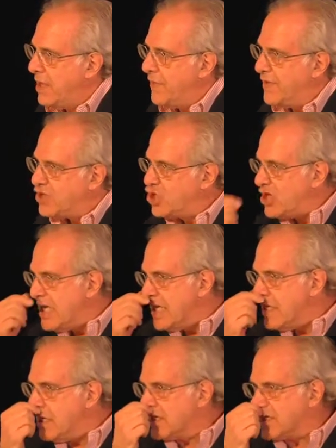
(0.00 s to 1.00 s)
The
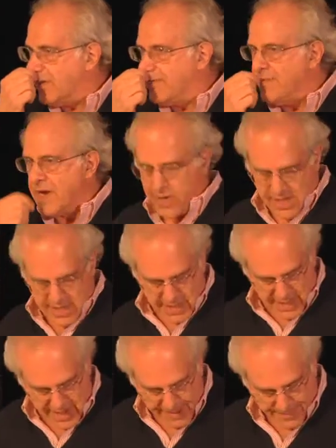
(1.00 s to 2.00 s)
genius of
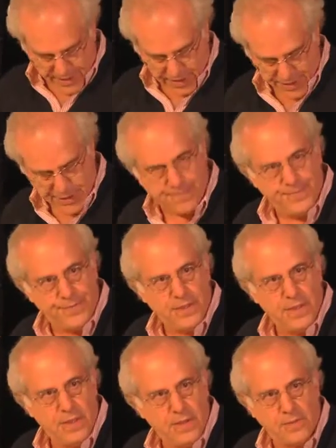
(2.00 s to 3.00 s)
American capitalism
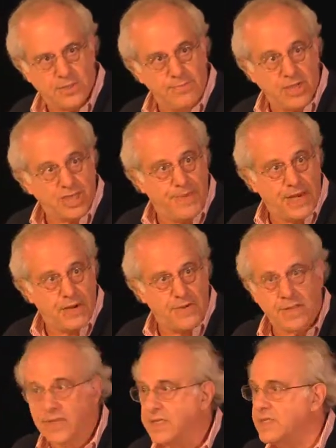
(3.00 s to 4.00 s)
it's much better
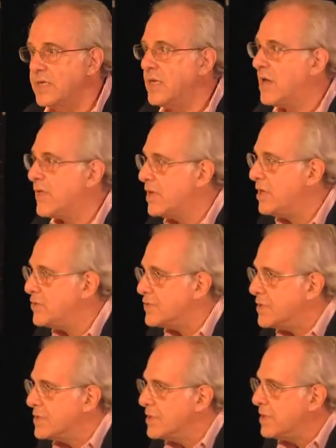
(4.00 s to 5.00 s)
at this than in other
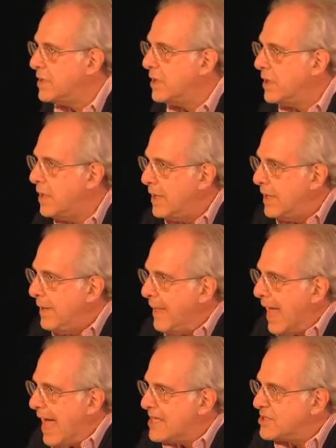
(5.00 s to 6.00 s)
countries,
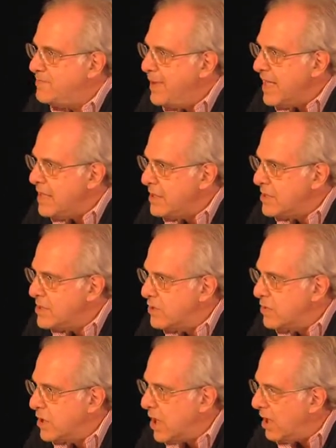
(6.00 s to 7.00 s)
has been
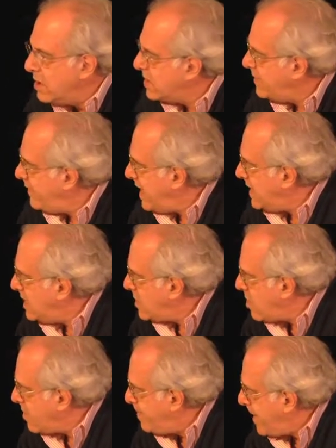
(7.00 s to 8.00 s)
to cultivate in our